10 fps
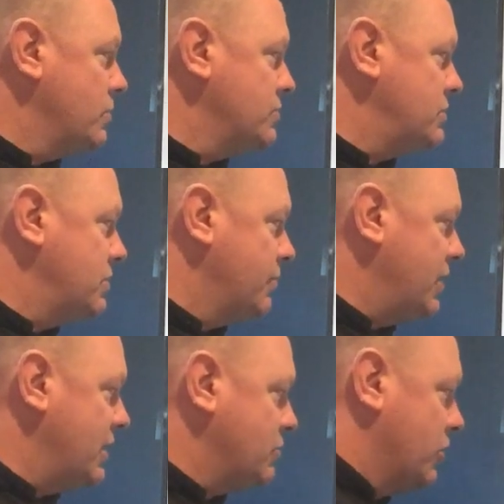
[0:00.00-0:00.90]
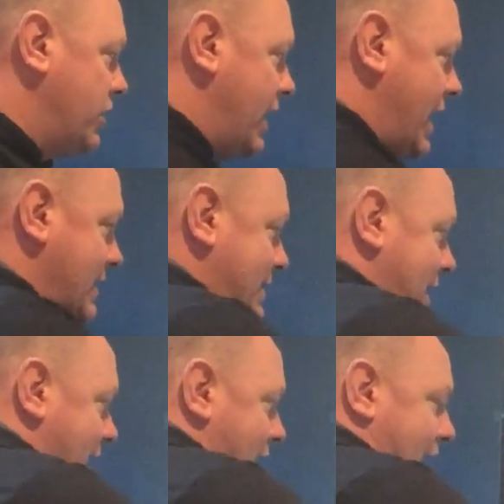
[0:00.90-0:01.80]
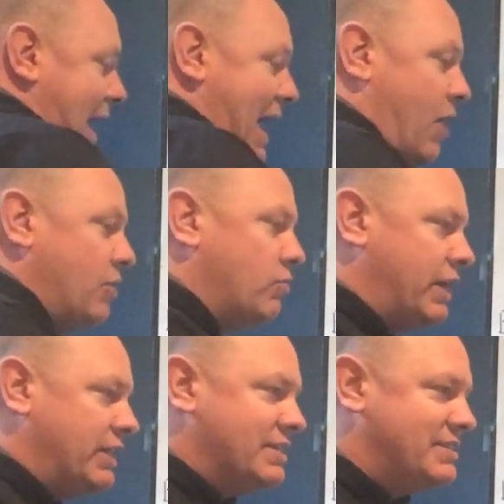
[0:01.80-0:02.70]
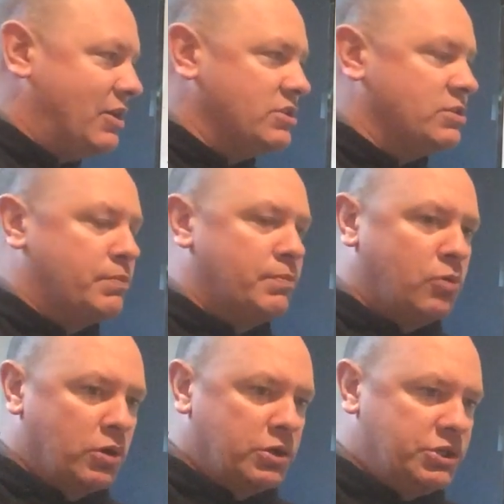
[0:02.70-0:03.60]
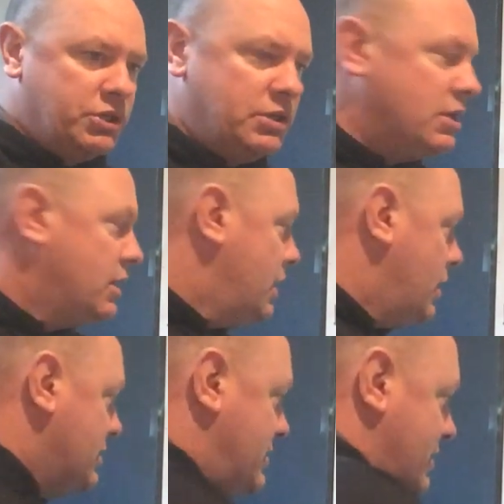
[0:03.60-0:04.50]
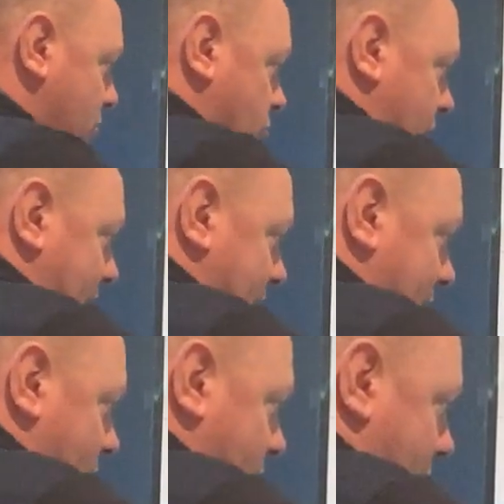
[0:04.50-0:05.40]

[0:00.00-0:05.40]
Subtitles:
are some things we're looking at. And how to write this out as a proportion is writing it out